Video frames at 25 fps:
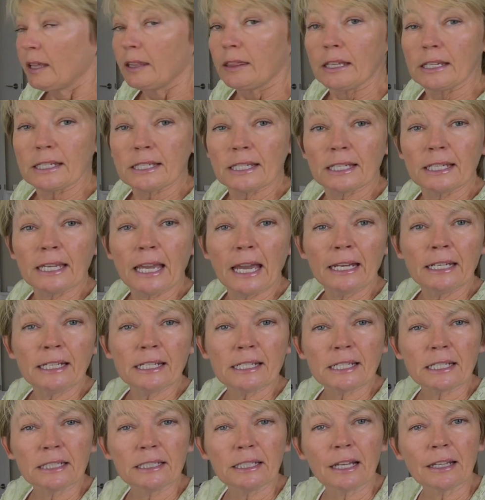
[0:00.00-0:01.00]
This again
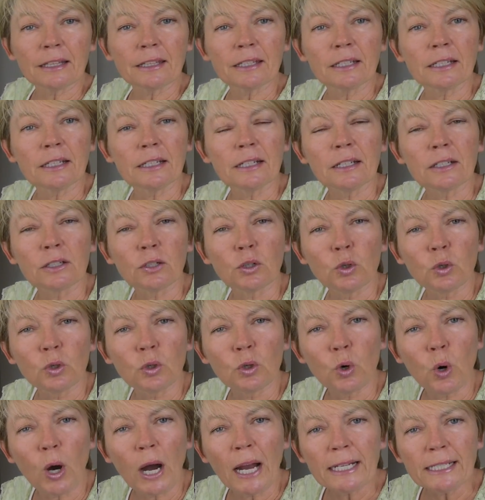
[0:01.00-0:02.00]
is another
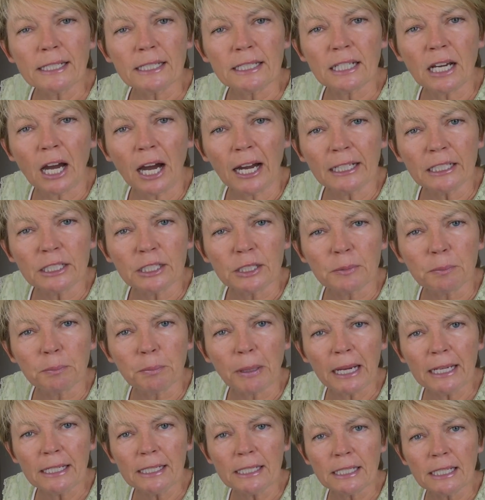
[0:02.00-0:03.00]
quite tight
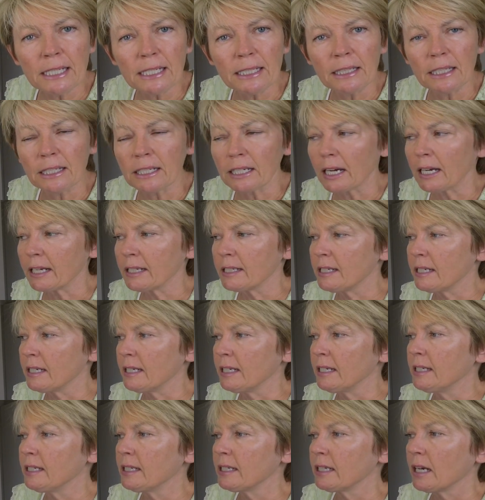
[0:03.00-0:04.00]
painting that I
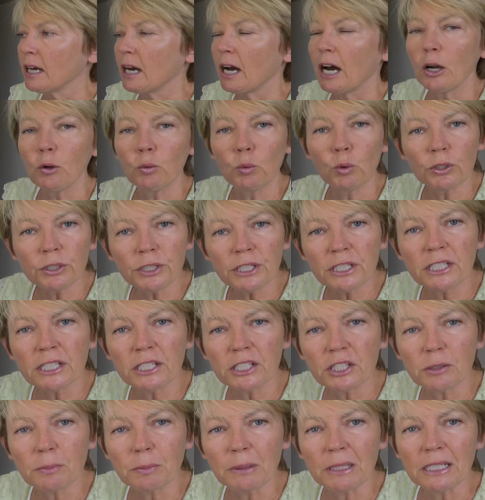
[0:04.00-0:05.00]
did. I wanted
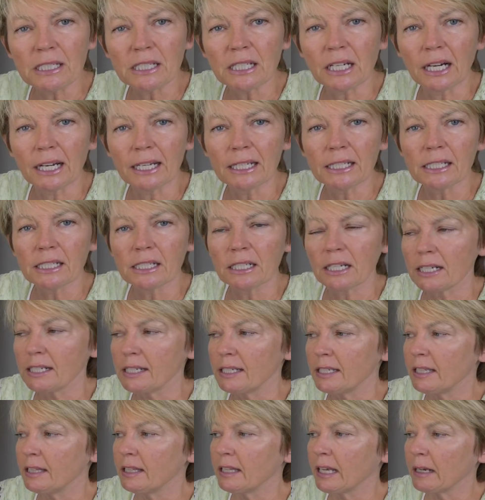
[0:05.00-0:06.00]
it to be tight. I
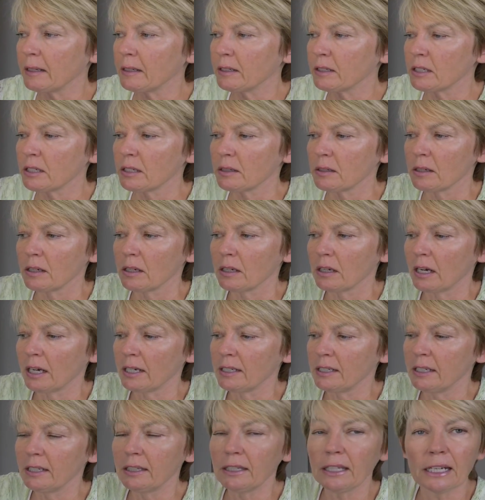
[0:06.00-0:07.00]
did
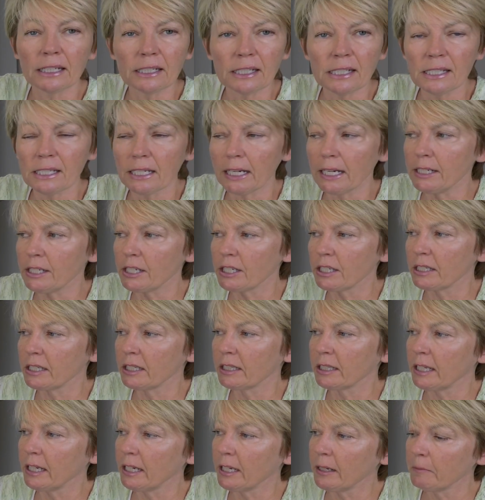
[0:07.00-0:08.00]
that
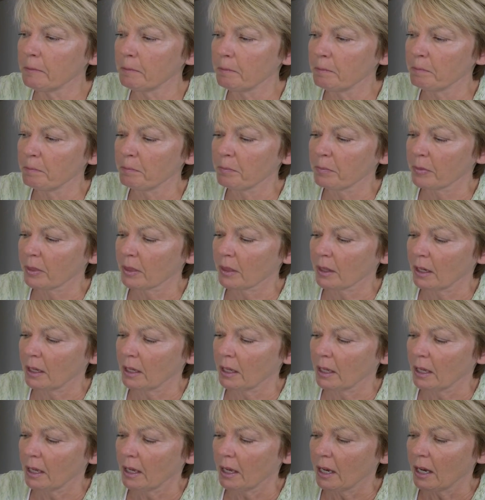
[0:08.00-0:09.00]
intentionally.
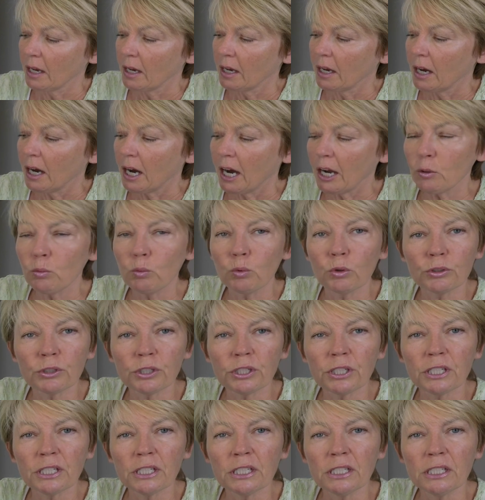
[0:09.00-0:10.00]
I
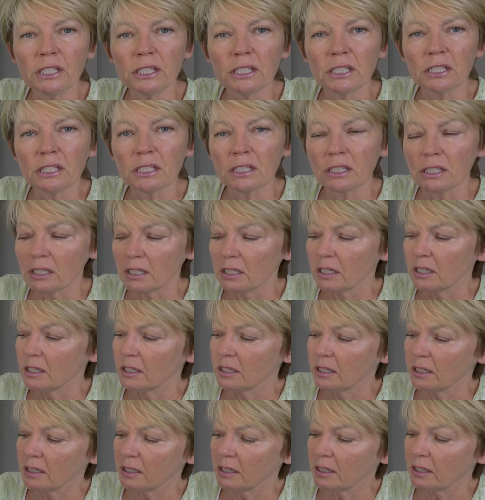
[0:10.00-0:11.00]
wanted
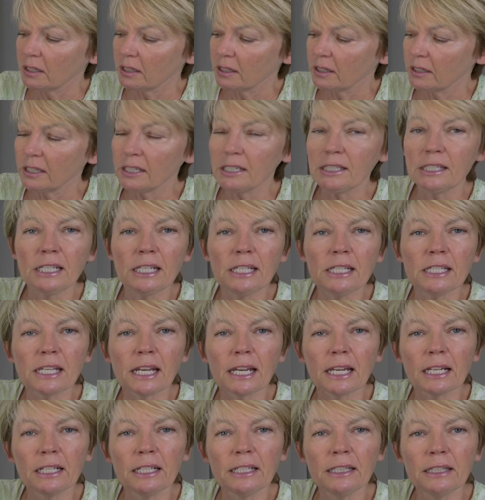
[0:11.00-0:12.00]
the
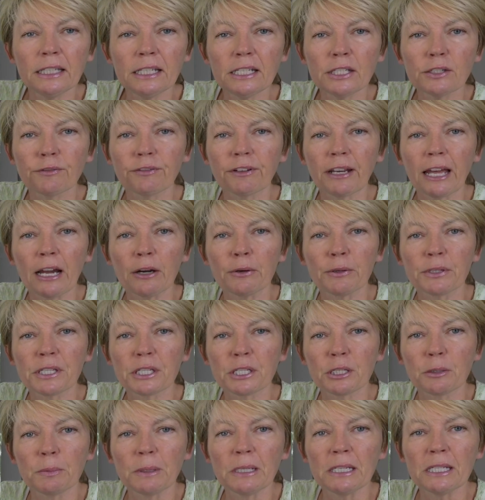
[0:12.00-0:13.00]
detail in these flowers
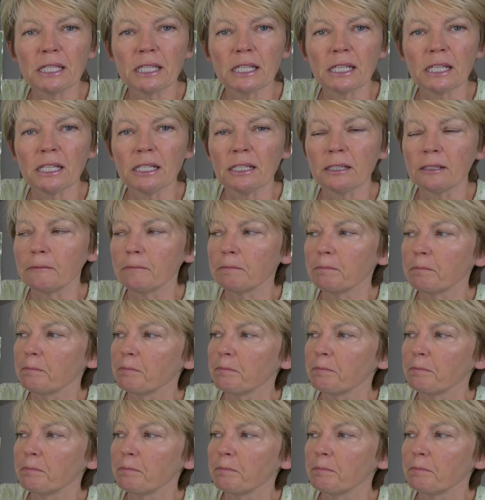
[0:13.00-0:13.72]
to be seen.